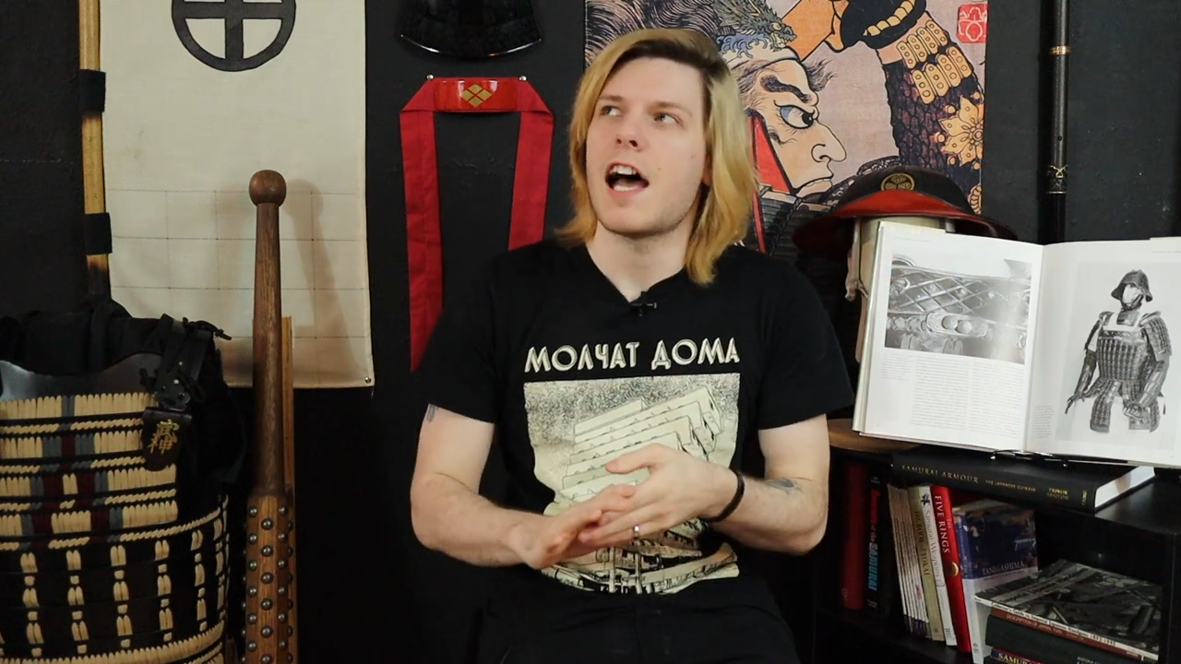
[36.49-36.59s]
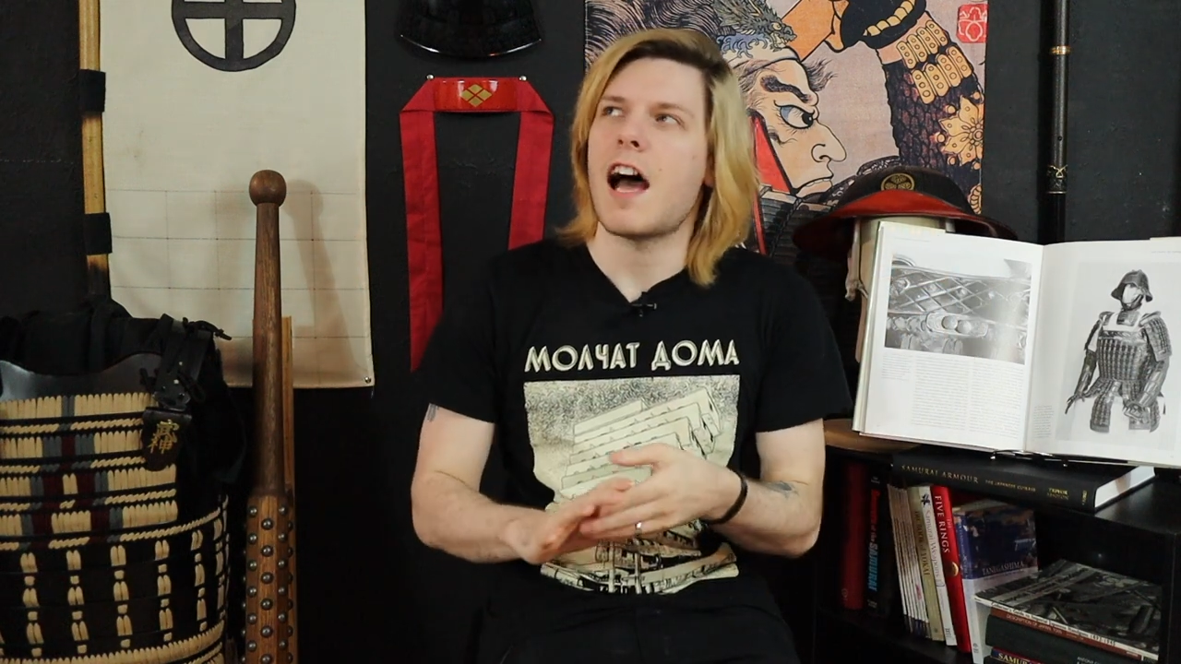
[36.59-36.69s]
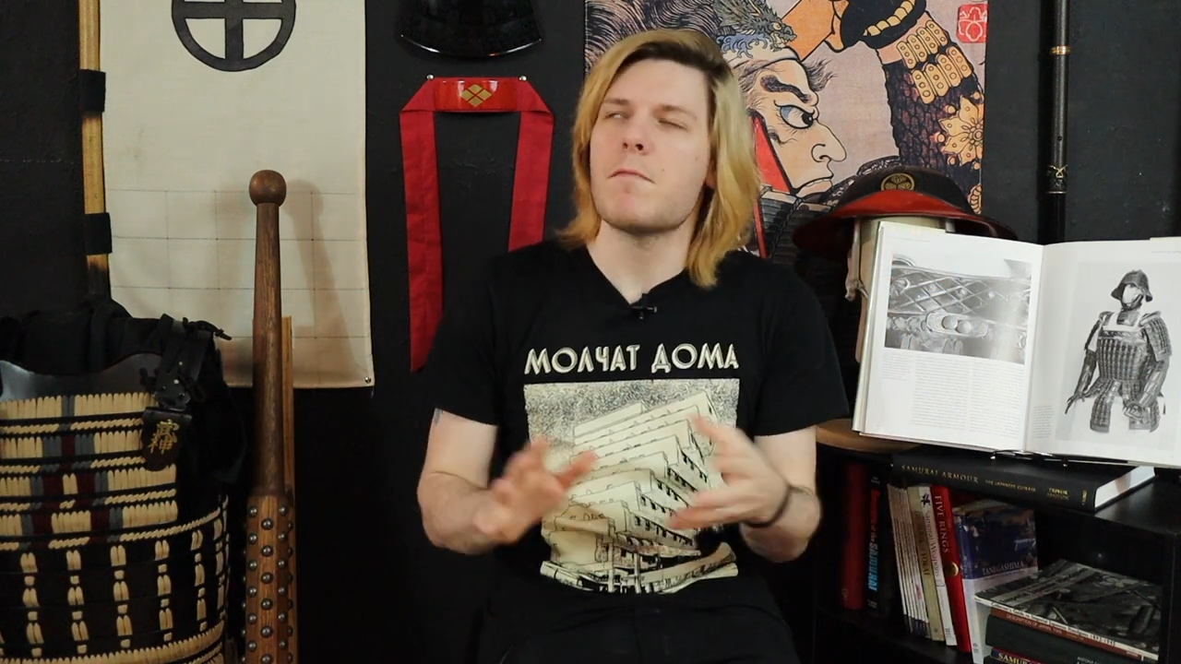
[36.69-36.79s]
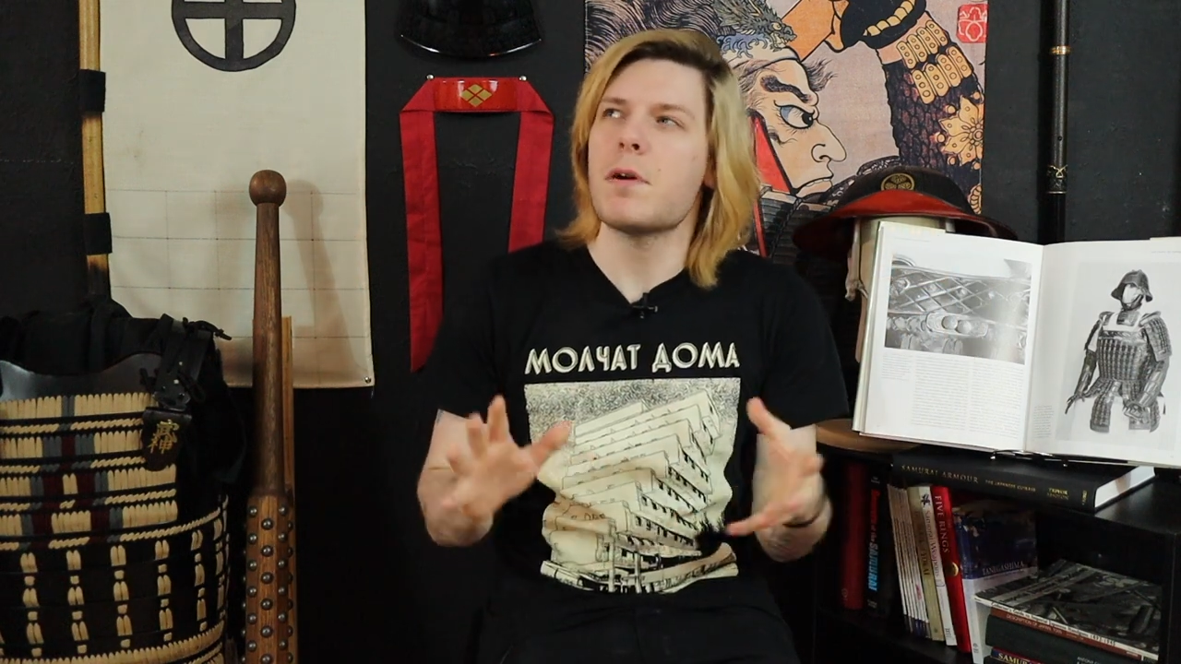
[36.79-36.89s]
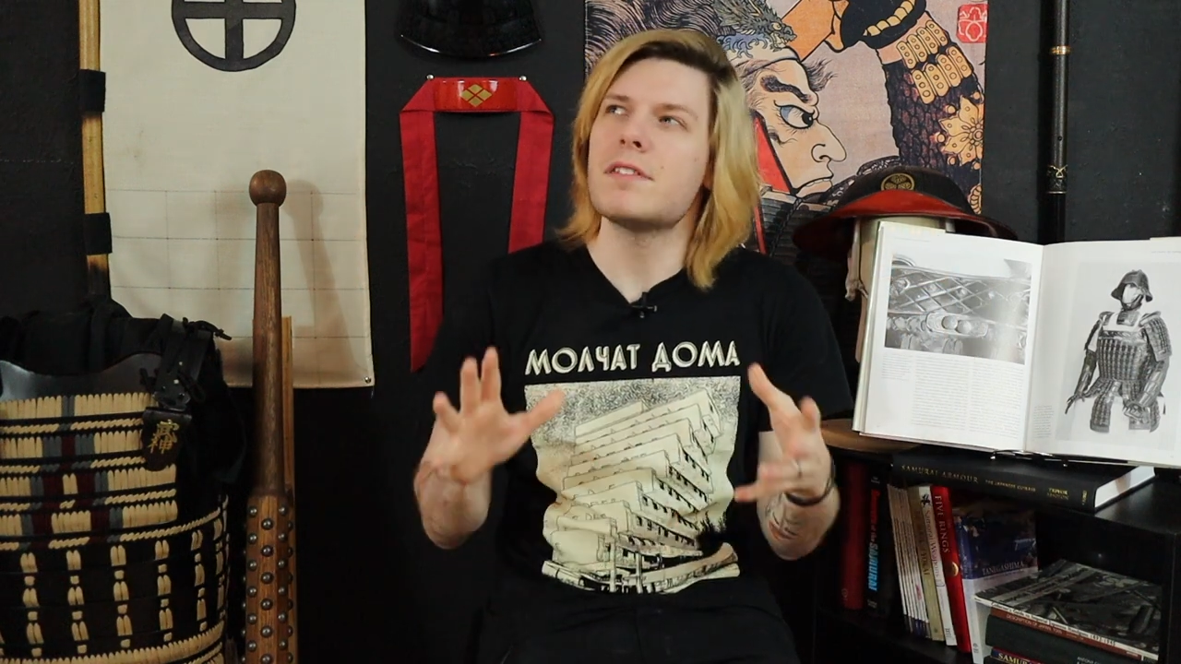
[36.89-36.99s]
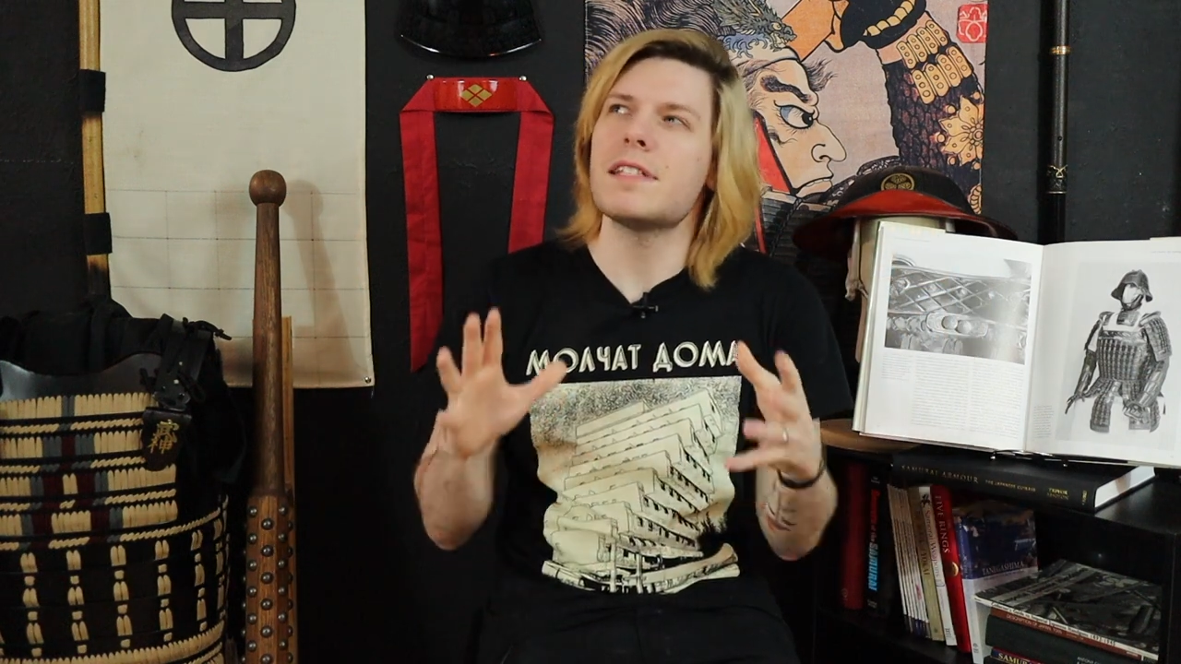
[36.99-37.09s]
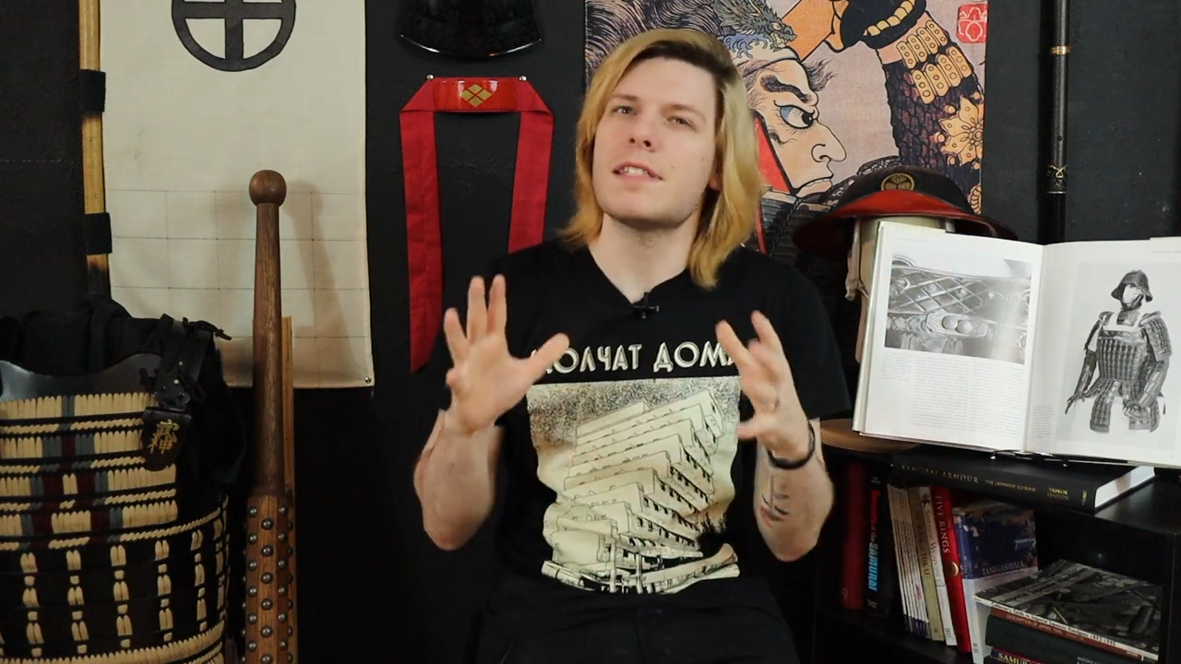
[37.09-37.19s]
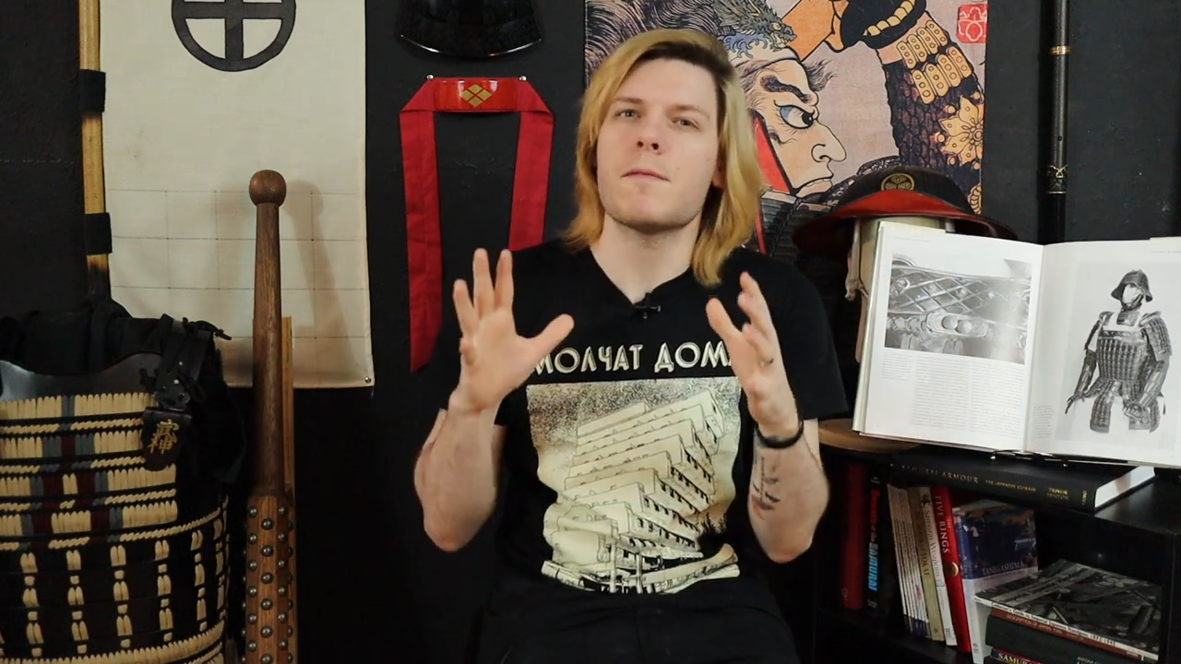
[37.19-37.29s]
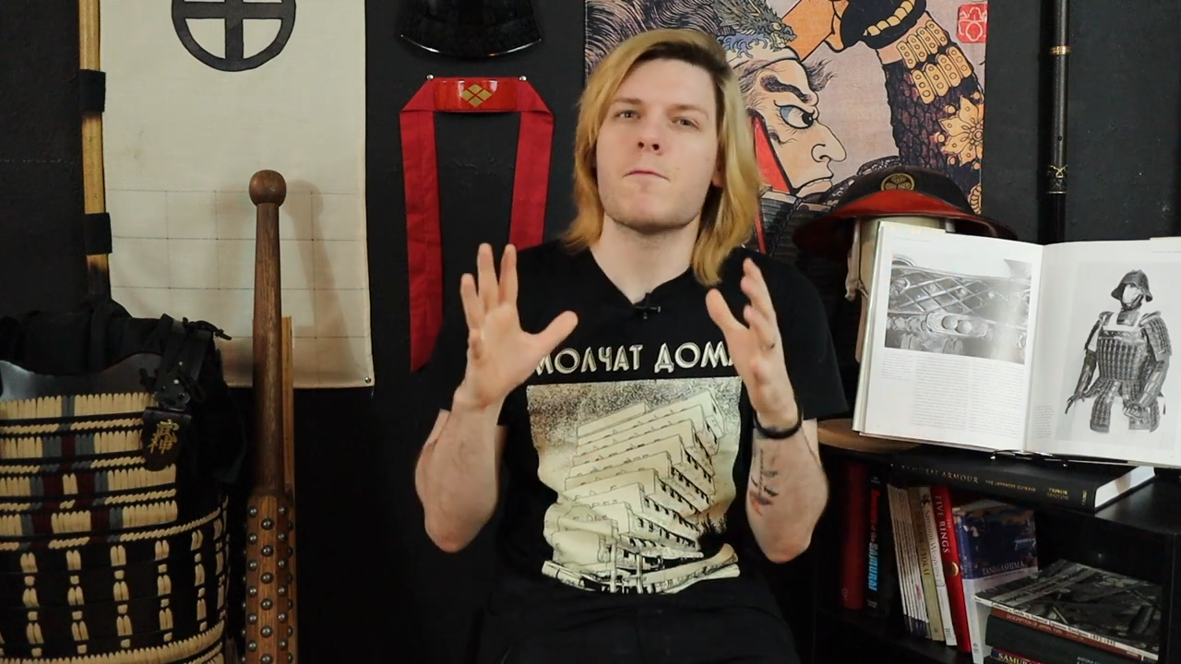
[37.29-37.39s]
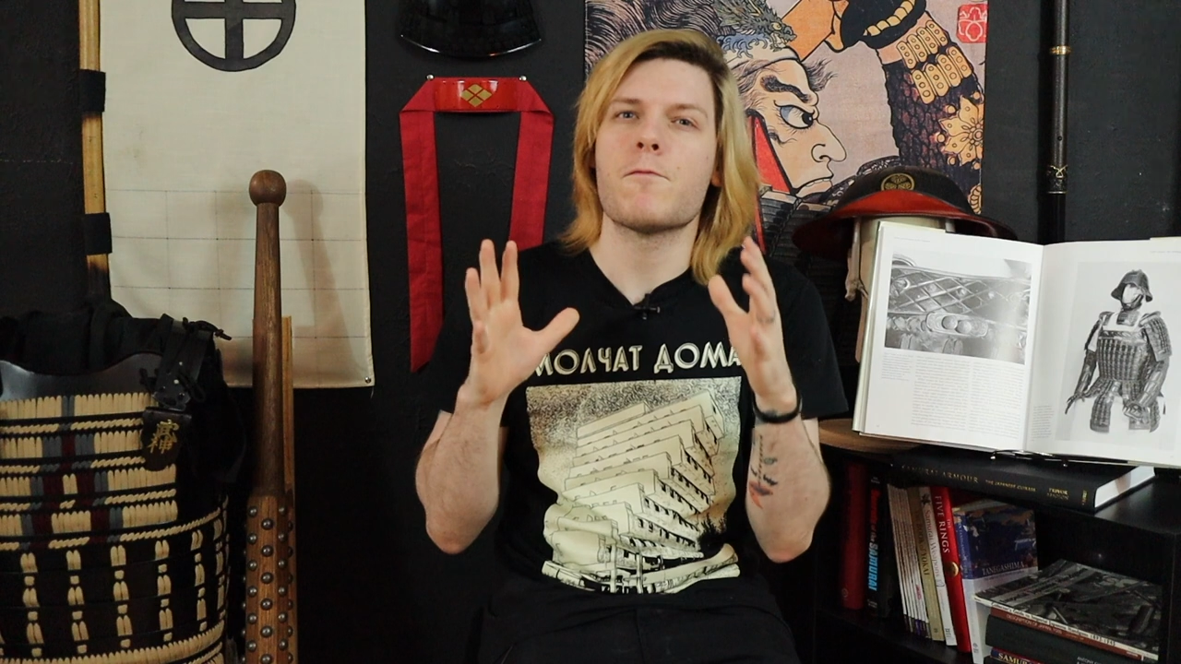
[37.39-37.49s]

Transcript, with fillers: I've posted some